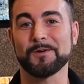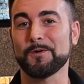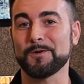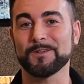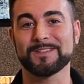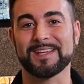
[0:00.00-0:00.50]

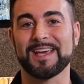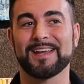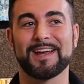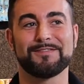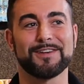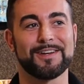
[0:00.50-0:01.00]
sold,
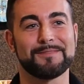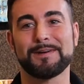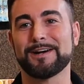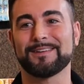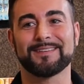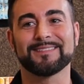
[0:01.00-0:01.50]
and I've done
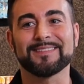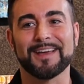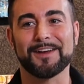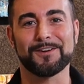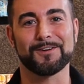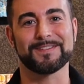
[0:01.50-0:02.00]
about,
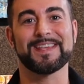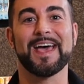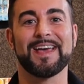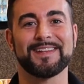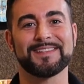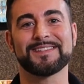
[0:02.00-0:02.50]

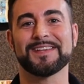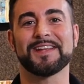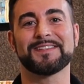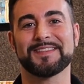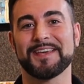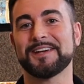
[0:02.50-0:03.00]
10
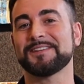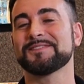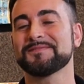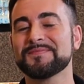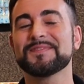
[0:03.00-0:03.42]
since then.